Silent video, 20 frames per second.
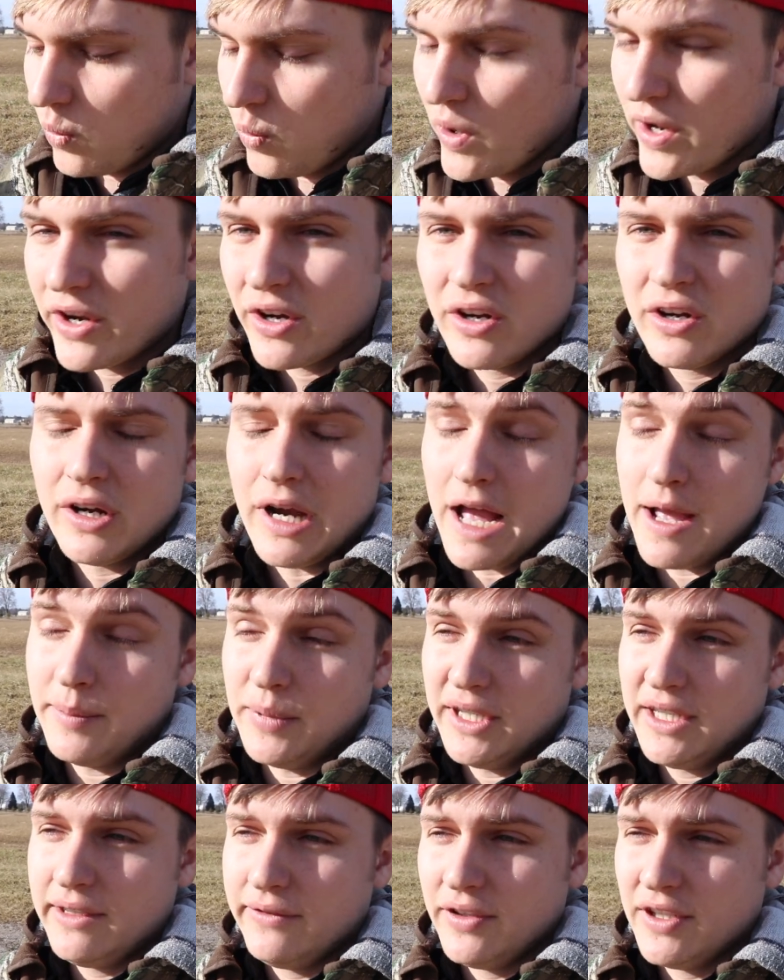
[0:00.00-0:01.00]
winner, I
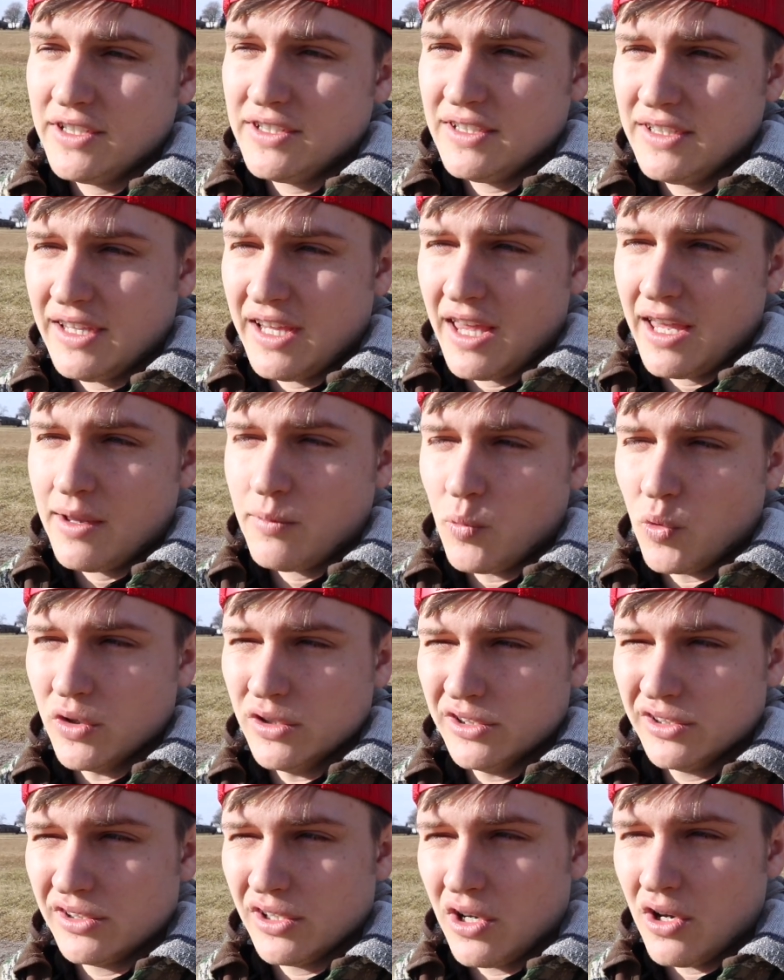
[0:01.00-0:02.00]
believe his name
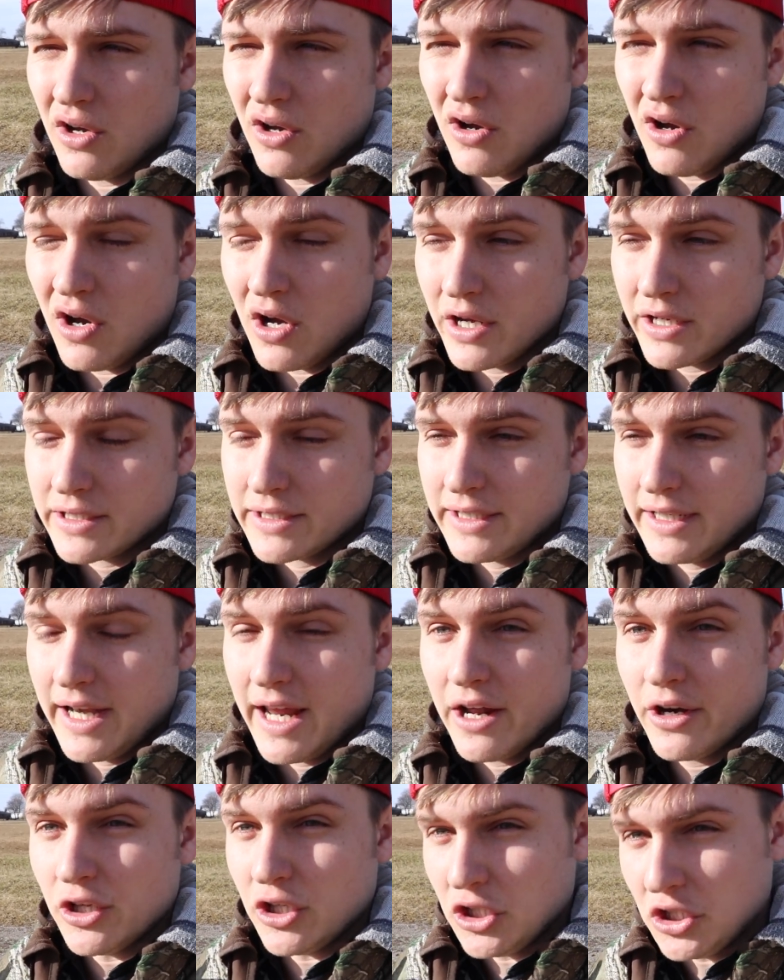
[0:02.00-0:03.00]
was Austin
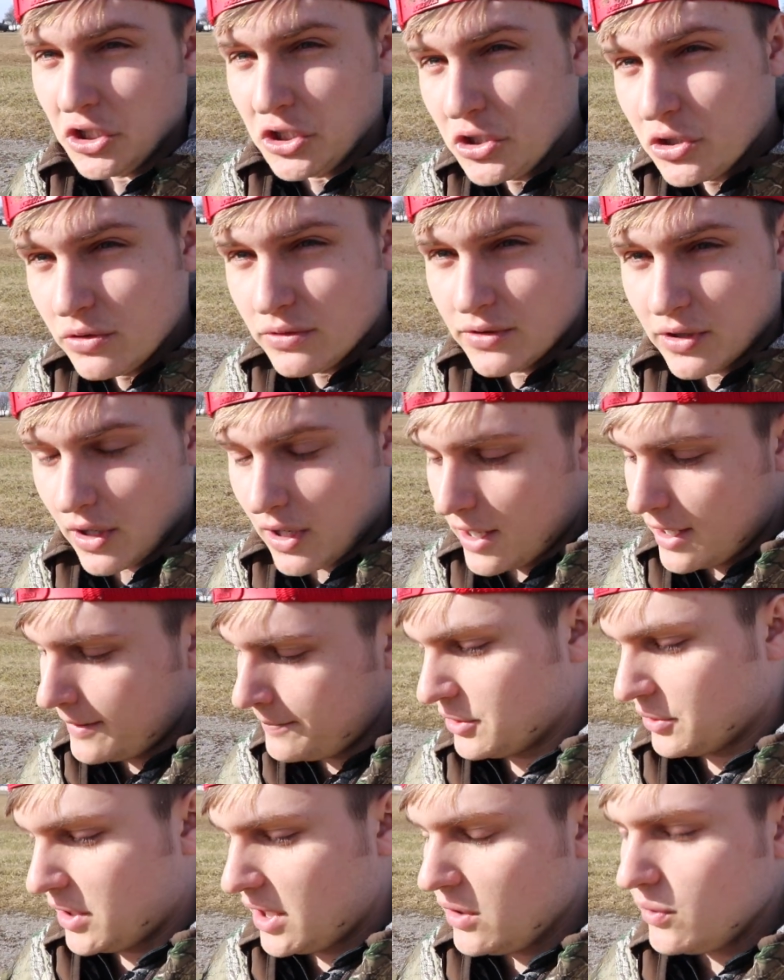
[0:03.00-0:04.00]
out of Utah.
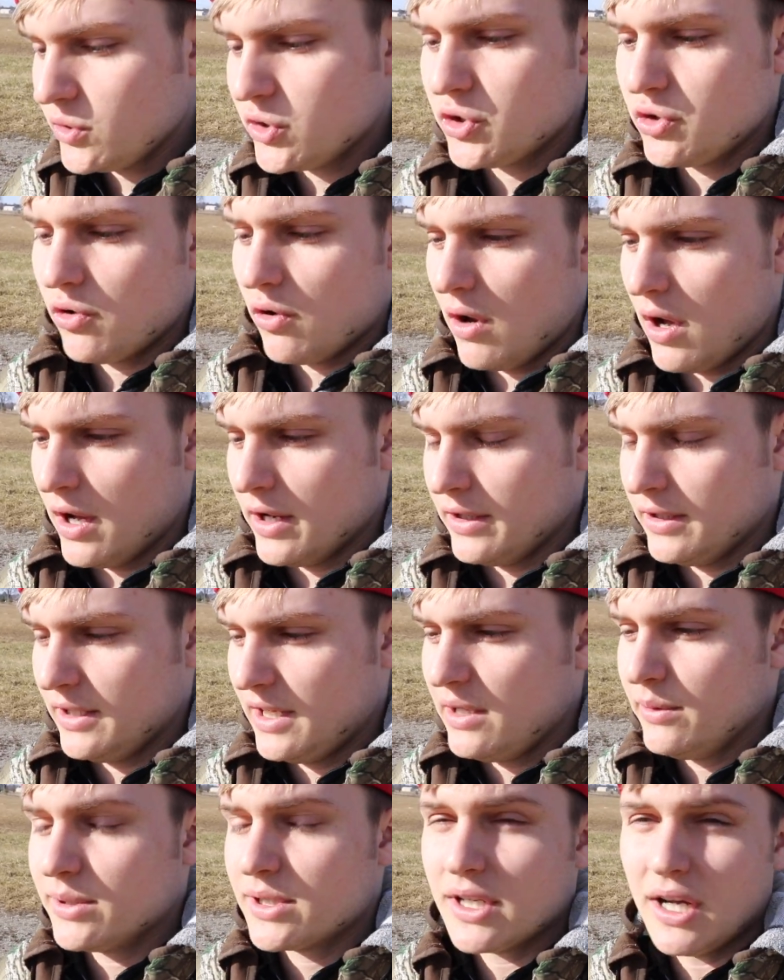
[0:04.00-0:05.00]
So he was drawn,
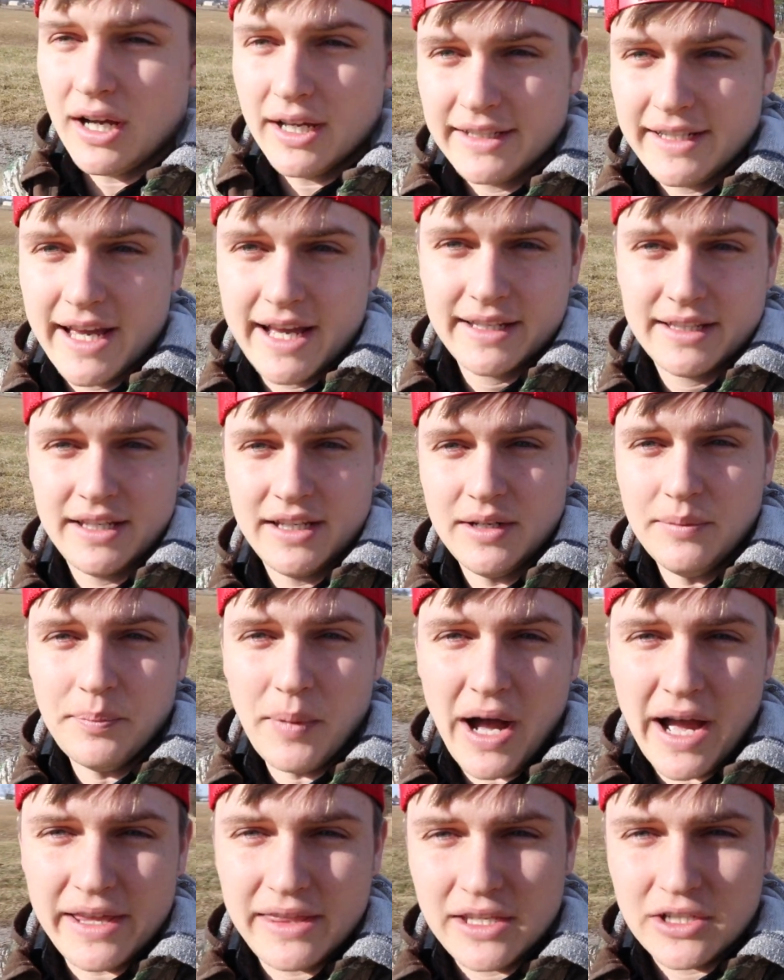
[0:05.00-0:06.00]
he was contacted
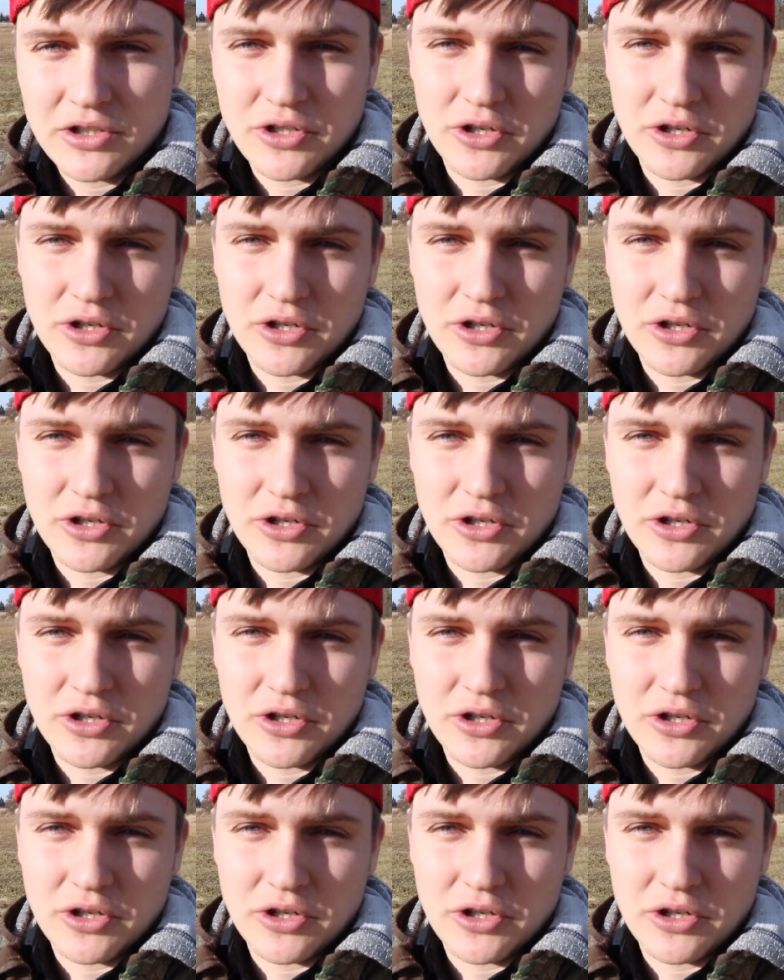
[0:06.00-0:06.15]
by the